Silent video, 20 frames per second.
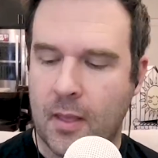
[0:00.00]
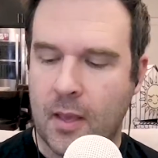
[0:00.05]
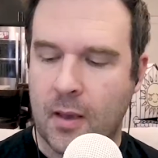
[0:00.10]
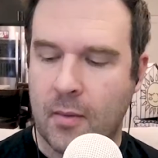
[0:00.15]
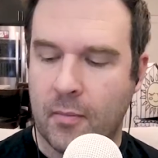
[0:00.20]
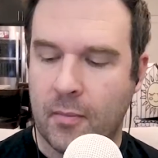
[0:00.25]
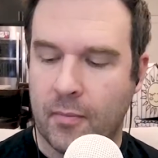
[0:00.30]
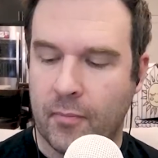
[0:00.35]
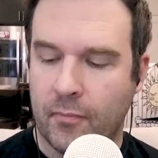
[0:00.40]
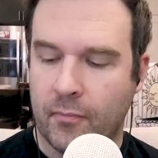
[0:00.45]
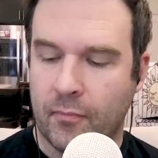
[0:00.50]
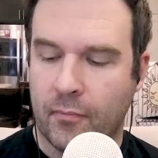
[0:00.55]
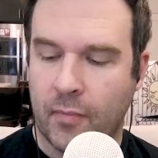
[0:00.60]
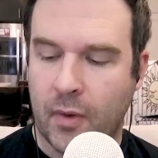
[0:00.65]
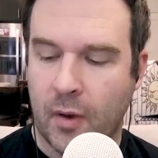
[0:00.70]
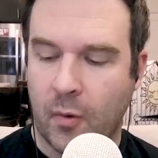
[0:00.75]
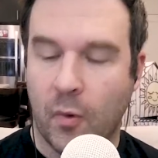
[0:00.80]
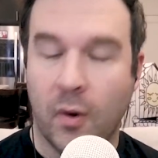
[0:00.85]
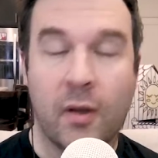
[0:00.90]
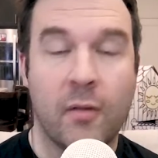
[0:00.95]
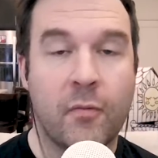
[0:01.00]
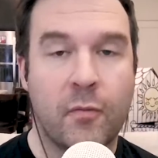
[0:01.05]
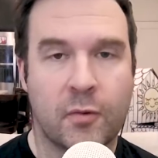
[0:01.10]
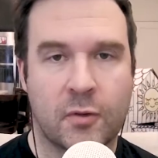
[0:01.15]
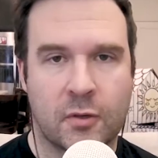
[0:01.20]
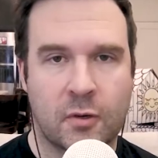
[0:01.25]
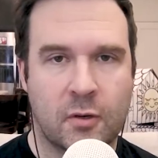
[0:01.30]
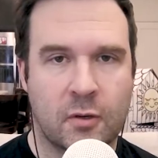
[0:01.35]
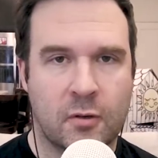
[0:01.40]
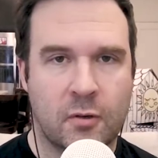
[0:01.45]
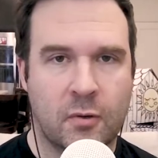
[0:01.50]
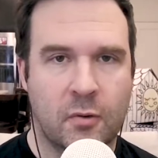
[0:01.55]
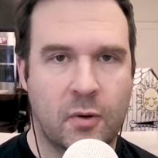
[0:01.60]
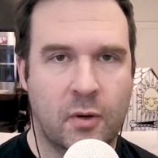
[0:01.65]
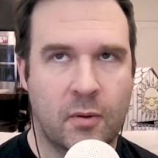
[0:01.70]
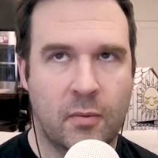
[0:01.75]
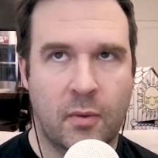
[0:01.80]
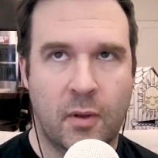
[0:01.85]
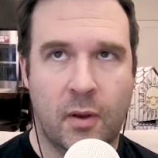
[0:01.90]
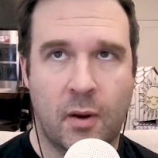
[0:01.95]
And my wife was also in
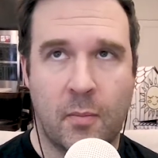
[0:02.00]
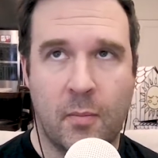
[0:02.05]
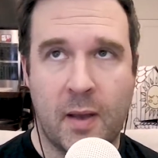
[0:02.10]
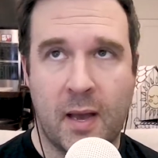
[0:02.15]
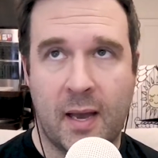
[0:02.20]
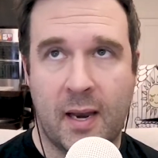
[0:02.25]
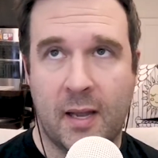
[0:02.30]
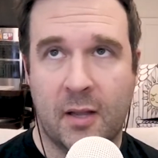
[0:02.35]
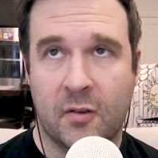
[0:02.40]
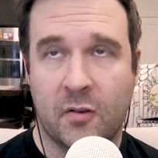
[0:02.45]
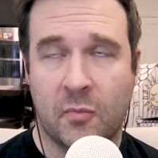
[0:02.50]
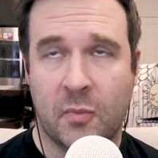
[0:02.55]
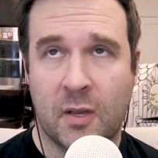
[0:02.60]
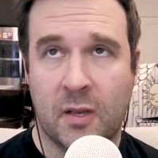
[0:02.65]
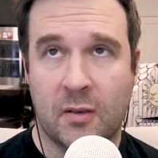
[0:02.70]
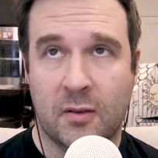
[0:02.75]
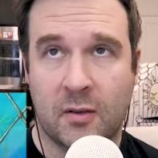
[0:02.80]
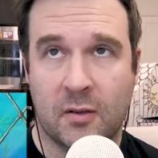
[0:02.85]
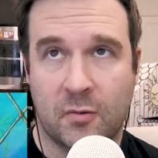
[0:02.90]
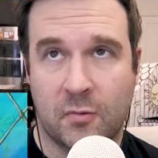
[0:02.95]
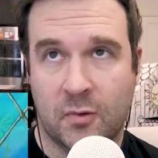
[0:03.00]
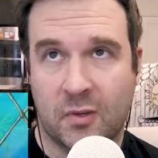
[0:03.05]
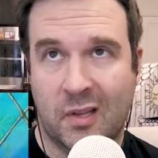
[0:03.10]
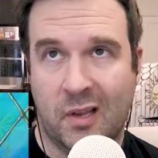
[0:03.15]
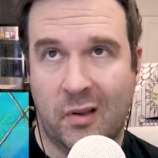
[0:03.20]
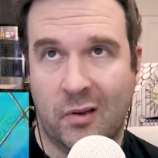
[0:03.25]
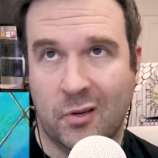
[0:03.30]
a, in a bad headspace because it was like